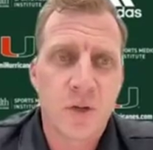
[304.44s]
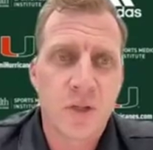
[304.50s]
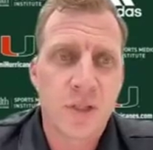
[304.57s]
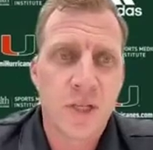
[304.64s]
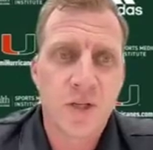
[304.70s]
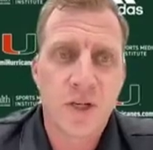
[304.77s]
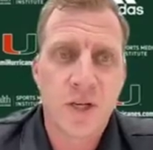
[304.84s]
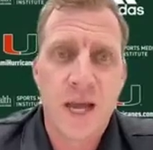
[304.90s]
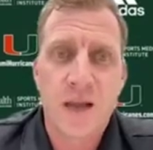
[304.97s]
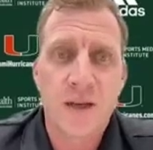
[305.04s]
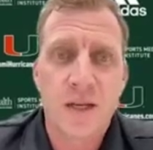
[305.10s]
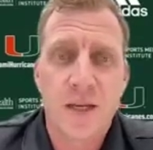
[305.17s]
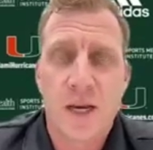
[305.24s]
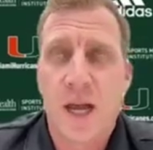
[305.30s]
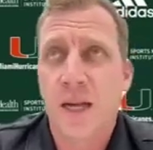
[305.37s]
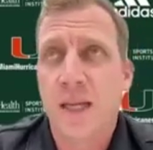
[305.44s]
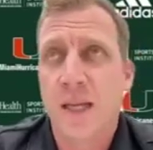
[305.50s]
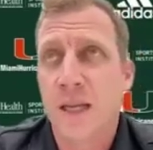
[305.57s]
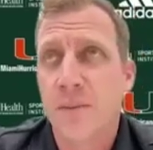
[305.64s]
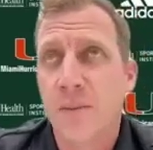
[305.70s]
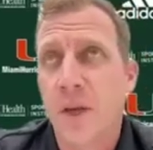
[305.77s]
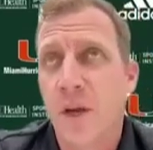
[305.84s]
intentionality to not
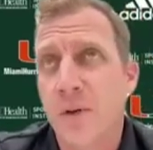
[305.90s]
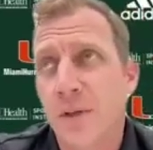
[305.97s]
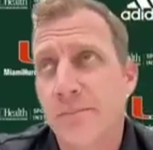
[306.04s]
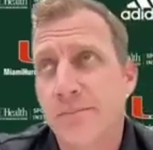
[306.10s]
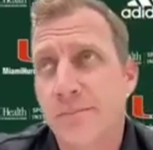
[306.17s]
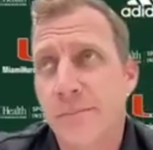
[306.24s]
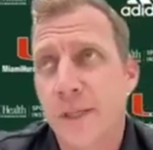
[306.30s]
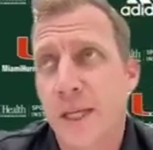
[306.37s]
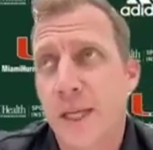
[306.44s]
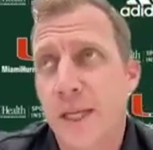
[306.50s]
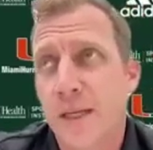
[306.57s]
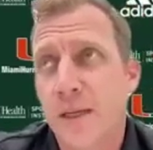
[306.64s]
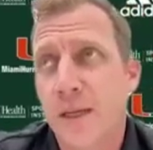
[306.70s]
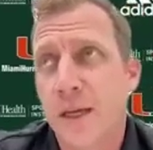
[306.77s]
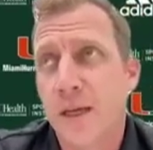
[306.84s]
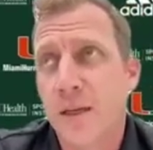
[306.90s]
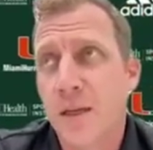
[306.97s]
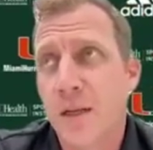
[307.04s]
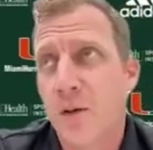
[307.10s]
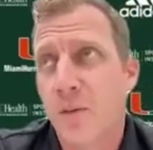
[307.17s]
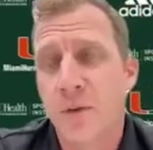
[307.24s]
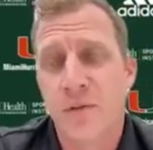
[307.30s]
get him going and uh,
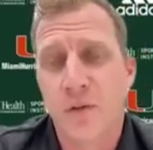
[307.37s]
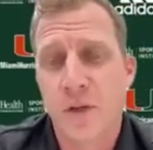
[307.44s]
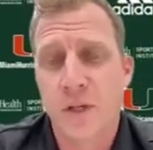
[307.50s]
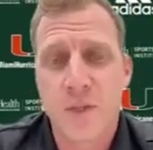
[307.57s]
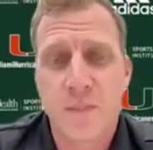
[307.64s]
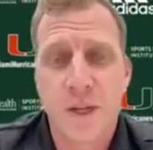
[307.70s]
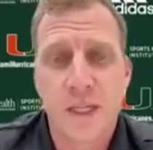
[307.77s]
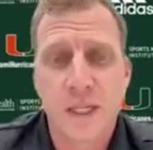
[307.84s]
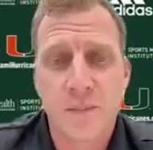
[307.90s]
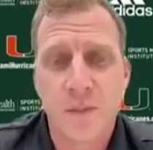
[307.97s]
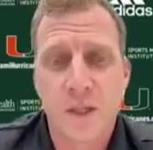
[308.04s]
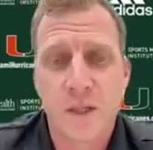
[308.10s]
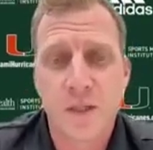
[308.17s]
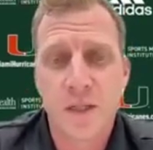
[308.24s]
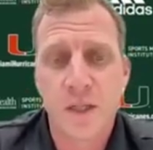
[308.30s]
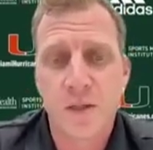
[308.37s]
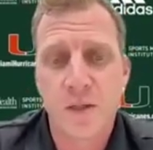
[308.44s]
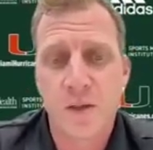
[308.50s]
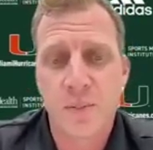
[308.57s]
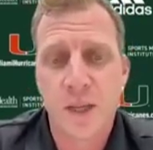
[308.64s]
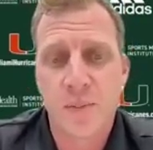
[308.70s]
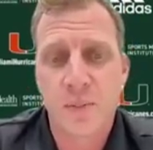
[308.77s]
you know we fully expect him to continue
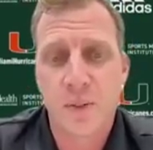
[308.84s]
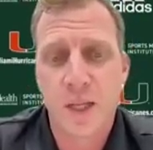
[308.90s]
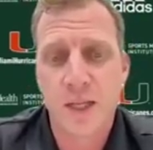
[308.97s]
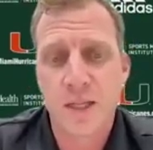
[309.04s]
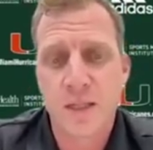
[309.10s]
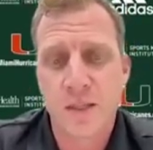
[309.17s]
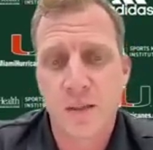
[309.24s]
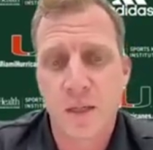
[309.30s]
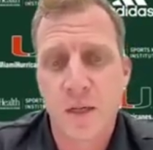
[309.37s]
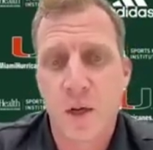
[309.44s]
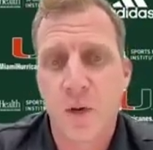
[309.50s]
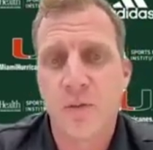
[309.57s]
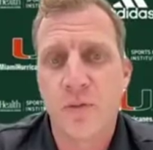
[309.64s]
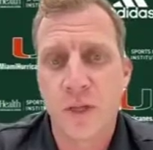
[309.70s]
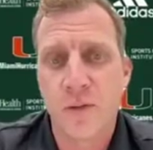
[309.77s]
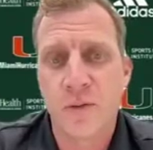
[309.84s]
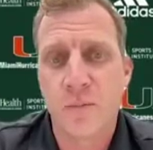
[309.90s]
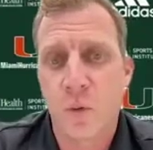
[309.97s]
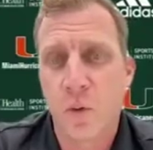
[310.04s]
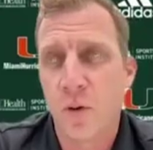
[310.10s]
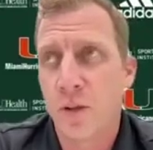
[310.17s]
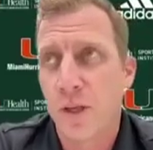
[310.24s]
to make plays and, and hopefully even
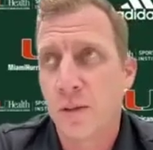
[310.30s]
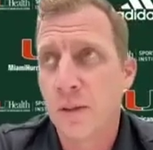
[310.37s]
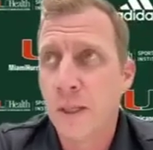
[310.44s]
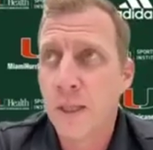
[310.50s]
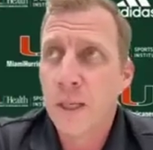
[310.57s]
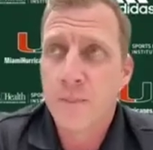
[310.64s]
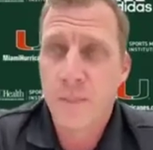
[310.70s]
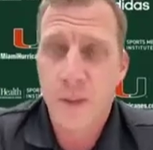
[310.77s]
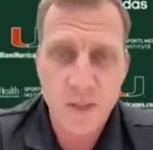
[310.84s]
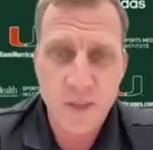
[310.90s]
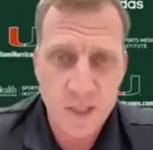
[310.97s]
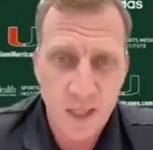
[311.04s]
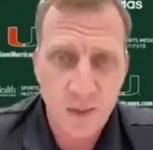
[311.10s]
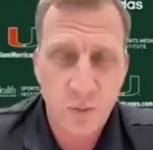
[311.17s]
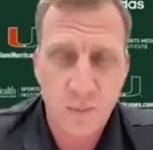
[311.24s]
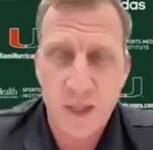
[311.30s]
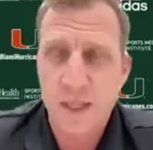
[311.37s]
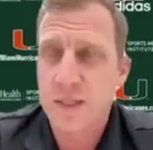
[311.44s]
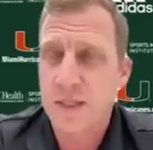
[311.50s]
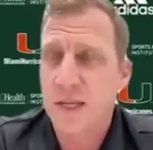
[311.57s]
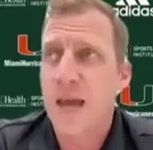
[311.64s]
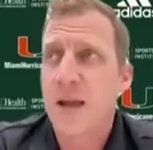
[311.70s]
more than maybe say were
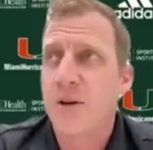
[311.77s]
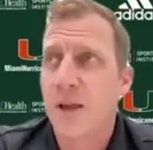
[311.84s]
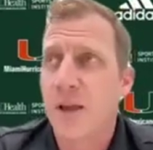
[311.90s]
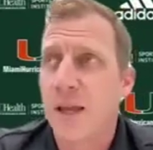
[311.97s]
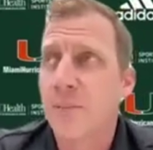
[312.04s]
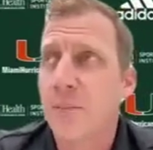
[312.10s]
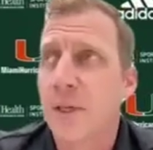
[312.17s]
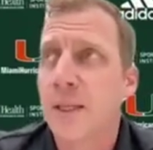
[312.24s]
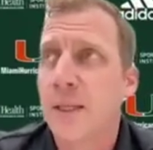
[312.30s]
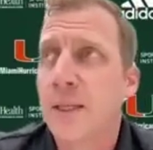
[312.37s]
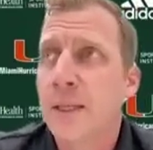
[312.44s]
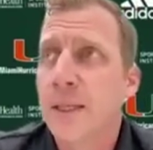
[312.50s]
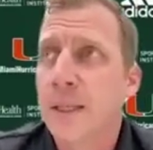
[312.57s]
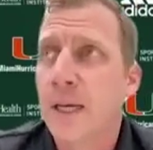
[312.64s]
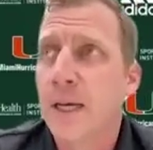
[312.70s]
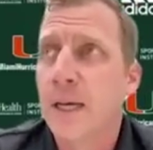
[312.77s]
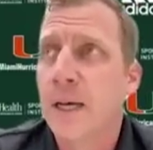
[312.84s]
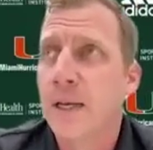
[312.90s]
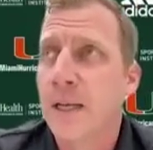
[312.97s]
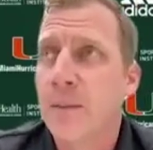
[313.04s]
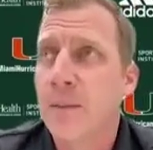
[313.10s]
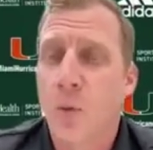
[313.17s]
made Saturday, but uh,
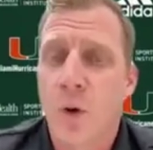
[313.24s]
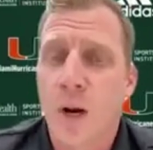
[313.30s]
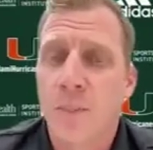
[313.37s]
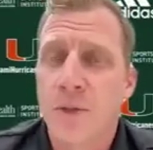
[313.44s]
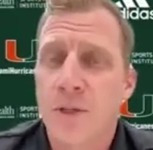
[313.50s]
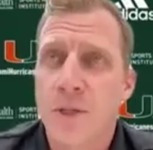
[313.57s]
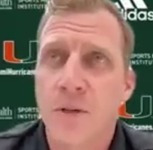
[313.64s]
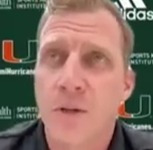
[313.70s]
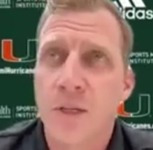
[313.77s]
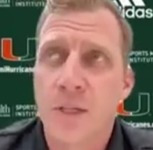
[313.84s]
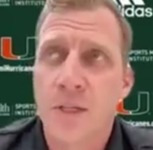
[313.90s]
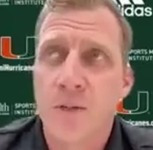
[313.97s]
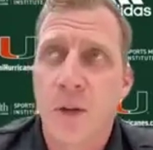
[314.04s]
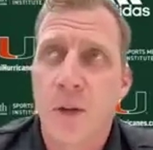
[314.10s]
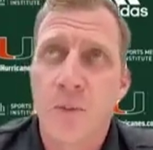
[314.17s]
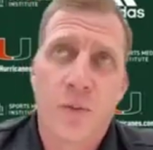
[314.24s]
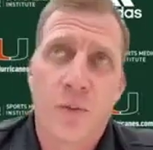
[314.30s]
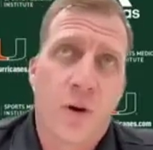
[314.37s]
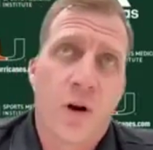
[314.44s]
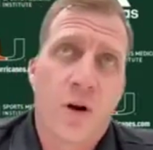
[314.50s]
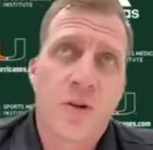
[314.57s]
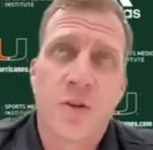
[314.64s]
and get more opportunities his way. With
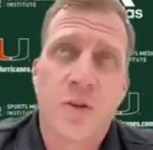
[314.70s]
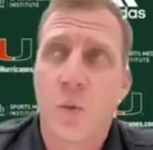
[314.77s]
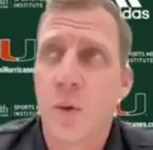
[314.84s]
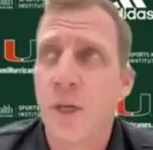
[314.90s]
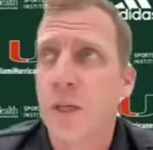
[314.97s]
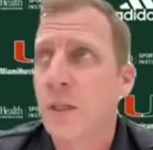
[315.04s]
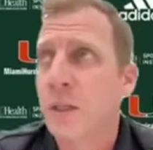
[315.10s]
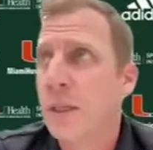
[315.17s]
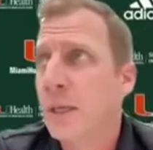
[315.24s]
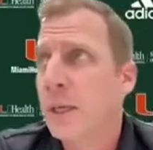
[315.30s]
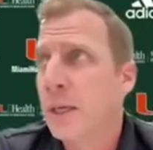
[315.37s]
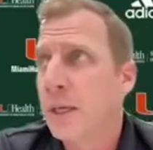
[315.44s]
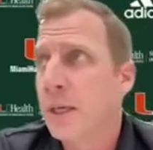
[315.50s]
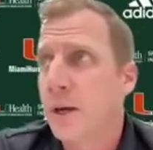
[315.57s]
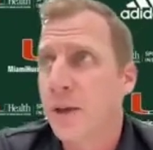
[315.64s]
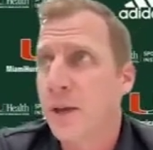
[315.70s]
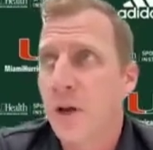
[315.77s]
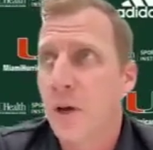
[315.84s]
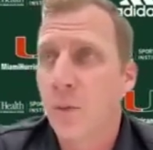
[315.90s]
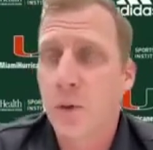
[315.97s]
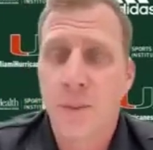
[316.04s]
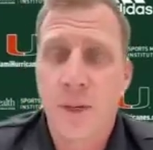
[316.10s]
regards to Will, you know I
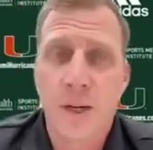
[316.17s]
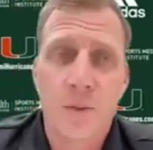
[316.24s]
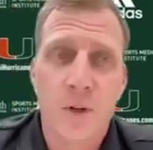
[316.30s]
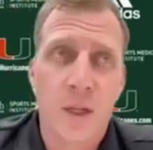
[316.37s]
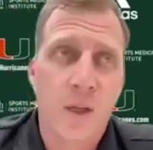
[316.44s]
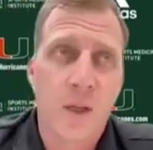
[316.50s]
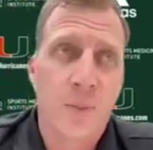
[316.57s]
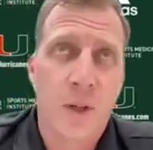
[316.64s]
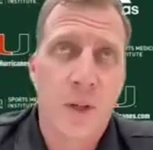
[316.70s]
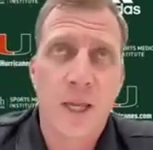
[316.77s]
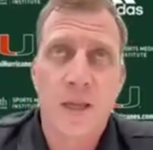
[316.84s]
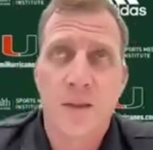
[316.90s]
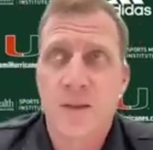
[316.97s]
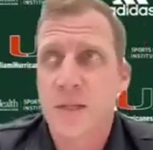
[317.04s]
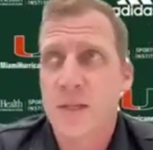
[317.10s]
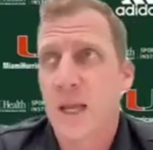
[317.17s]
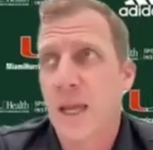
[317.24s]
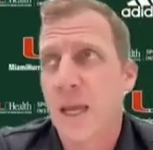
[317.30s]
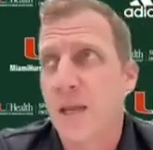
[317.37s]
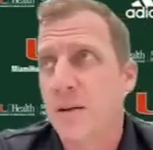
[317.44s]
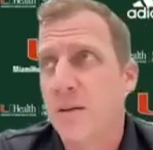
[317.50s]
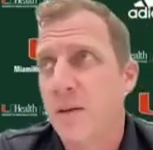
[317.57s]
thought Will made a really good play on the
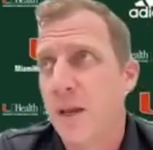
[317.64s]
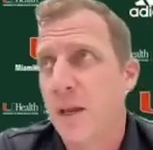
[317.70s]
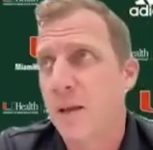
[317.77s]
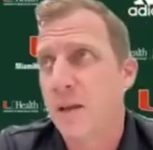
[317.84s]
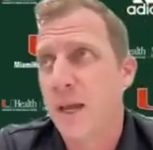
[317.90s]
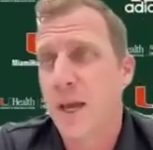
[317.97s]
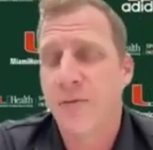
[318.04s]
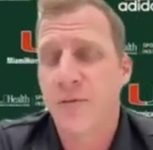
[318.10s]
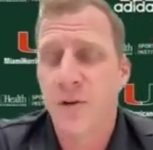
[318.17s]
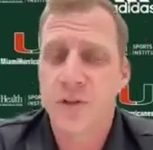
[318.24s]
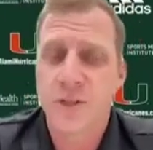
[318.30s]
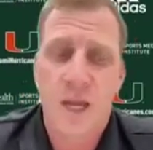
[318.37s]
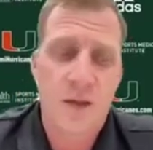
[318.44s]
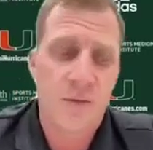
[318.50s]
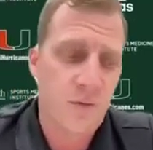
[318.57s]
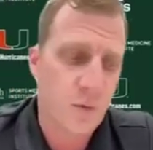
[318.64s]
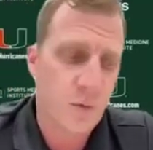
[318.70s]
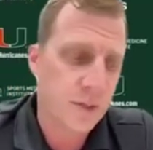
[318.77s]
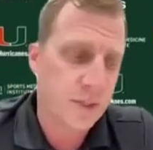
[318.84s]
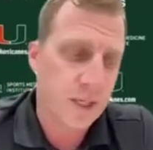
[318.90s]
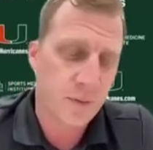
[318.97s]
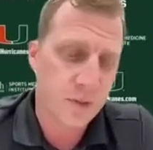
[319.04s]
slant and, and got a first down
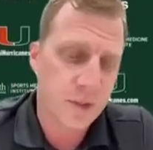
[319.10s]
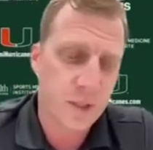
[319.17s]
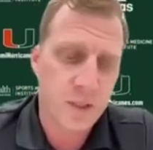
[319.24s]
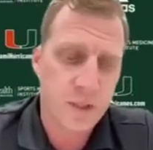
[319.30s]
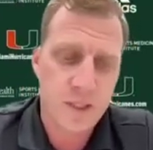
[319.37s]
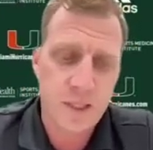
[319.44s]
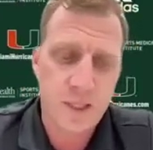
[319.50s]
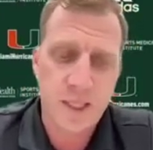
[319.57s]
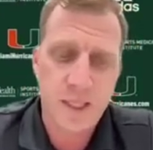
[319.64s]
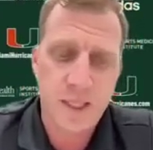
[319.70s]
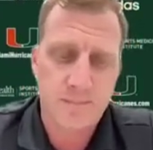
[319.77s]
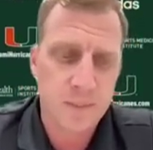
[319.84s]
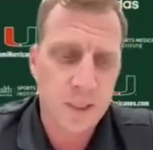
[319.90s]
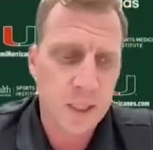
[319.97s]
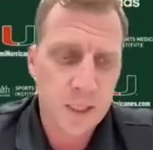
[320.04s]
for us. That was good to see, and